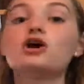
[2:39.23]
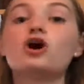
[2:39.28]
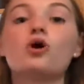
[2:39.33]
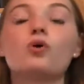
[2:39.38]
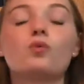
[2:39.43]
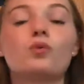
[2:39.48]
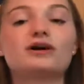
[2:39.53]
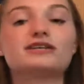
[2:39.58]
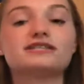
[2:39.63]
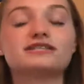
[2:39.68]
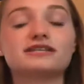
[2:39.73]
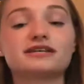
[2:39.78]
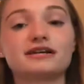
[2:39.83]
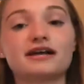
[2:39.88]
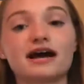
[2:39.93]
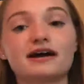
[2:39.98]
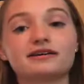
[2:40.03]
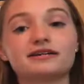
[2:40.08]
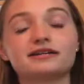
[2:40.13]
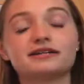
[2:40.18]
Once the
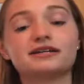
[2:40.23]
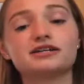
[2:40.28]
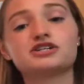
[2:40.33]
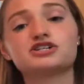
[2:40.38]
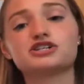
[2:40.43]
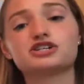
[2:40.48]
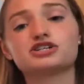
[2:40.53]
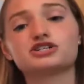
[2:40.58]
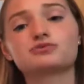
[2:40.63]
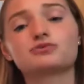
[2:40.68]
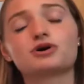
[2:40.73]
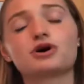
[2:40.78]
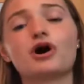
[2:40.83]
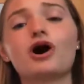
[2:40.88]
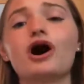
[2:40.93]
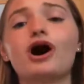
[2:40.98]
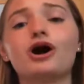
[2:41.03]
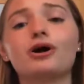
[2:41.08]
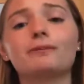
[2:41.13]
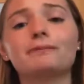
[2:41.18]
calculations were
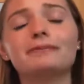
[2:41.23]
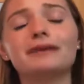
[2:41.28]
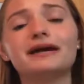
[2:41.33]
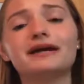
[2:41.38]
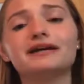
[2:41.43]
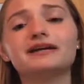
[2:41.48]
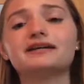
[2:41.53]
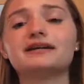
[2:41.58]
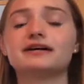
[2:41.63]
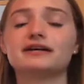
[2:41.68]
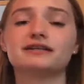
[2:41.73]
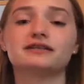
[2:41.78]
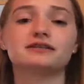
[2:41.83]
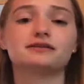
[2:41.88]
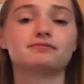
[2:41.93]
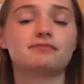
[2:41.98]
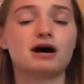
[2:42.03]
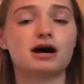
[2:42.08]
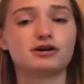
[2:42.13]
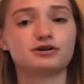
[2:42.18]
all made and the
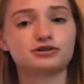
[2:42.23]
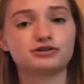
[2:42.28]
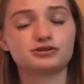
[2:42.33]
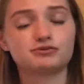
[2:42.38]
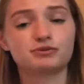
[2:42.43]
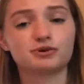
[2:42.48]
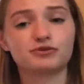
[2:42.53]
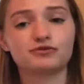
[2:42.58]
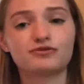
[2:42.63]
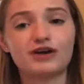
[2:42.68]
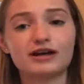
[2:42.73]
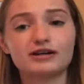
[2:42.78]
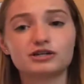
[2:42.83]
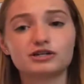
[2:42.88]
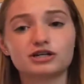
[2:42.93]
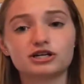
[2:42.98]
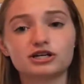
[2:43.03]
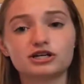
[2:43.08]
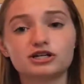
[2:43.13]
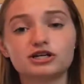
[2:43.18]
models were
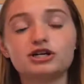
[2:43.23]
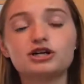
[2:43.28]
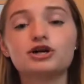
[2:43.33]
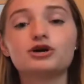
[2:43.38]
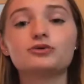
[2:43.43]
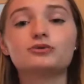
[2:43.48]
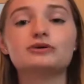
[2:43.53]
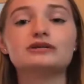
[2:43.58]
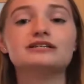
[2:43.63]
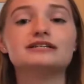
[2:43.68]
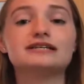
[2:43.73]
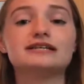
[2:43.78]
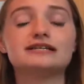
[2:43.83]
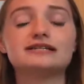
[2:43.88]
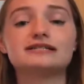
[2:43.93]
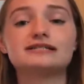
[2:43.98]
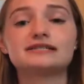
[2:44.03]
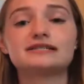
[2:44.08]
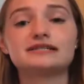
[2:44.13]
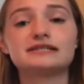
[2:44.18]
rendered, we did
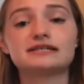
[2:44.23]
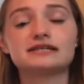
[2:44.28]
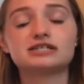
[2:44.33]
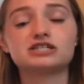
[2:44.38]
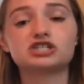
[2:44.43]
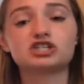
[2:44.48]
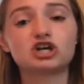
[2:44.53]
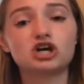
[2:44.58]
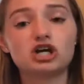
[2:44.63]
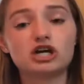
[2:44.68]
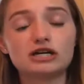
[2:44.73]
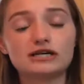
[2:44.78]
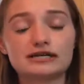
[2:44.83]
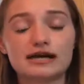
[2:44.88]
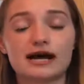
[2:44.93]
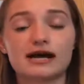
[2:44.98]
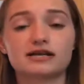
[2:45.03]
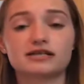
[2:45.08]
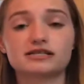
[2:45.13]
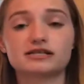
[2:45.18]
statistical
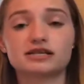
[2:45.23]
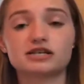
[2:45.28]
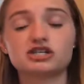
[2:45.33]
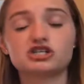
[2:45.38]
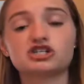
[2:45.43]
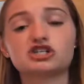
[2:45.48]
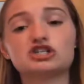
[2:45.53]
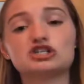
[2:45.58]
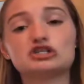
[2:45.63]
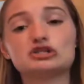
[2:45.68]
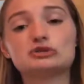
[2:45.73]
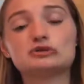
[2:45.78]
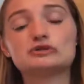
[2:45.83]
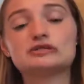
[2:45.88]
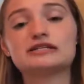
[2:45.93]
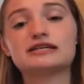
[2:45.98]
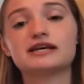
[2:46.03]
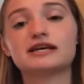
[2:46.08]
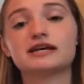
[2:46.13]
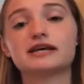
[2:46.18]
analysis
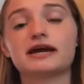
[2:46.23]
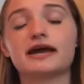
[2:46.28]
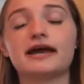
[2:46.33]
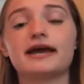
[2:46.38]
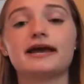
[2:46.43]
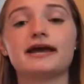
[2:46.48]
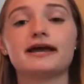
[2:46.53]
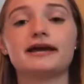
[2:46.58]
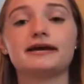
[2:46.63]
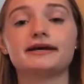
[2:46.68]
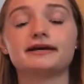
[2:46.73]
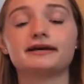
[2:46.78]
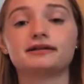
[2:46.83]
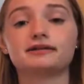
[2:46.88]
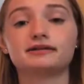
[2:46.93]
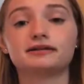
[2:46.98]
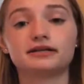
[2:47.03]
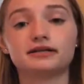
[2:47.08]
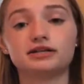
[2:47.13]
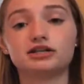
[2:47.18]
using a
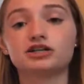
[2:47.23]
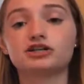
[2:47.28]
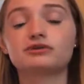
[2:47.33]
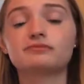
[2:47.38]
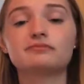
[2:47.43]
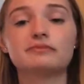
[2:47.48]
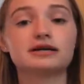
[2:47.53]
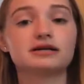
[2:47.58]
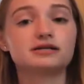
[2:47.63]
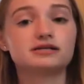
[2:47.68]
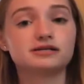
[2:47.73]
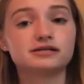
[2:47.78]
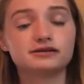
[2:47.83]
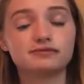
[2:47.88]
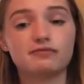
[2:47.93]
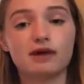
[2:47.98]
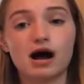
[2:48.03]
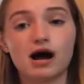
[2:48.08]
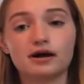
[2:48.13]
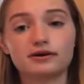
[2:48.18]
linear mixed
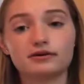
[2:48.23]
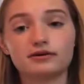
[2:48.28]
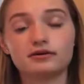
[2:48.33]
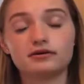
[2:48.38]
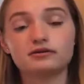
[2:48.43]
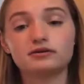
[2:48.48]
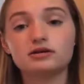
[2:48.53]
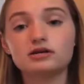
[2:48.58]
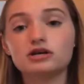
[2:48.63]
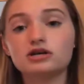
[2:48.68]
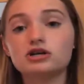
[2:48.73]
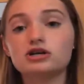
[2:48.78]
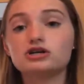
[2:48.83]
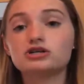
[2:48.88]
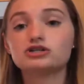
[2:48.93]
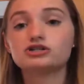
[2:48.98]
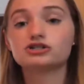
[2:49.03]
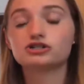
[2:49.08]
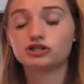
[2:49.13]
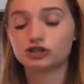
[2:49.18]
model
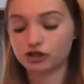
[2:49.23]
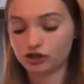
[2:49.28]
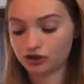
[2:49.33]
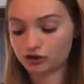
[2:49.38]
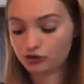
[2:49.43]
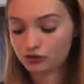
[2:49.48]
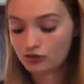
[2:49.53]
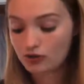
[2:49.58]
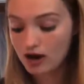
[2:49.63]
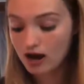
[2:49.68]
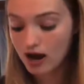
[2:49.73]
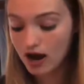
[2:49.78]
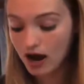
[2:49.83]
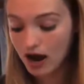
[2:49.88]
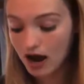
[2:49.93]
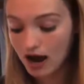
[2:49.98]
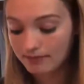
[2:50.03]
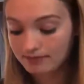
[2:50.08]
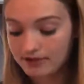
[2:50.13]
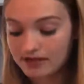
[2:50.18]
to
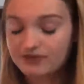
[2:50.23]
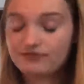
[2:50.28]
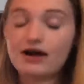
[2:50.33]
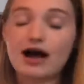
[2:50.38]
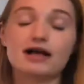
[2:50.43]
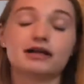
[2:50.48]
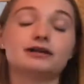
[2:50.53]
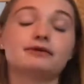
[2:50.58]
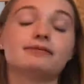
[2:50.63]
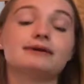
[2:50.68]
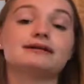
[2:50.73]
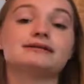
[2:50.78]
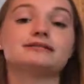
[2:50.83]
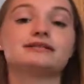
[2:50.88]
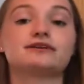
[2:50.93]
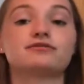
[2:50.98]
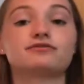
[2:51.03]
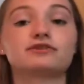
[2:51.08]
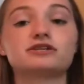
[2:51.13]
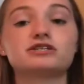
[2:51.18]
evaluate
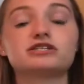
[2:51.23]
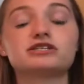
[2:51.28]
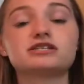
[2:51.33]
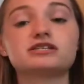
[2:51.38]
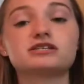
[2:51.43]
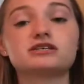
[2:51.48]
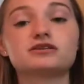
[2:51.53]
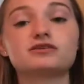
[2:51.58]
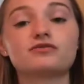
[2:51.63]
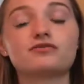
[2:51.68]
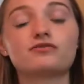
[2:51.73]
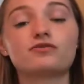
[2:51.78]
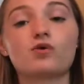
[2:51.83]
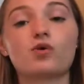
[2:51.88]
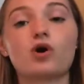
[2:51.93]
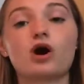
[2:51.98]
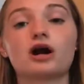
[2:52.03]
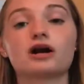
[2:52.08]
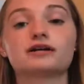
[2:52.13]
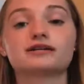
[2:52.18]
differences
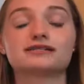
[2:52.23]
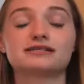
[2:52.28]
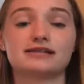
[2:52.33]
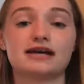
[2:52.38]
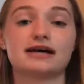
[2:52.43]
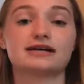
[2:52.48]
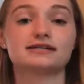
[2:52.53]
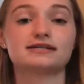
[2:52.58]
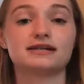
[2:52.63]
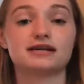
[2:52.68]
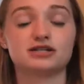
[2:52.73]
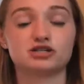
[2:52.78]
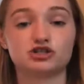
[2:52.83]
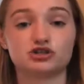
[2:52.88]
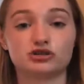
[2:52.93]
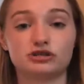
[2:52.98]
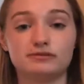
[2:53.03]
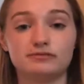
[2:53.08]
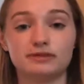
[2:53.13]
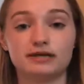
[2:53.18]
for sex and
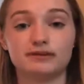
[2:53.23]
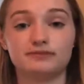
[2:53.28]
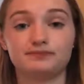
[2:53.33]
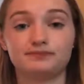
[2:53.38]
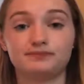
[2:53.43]
treatment.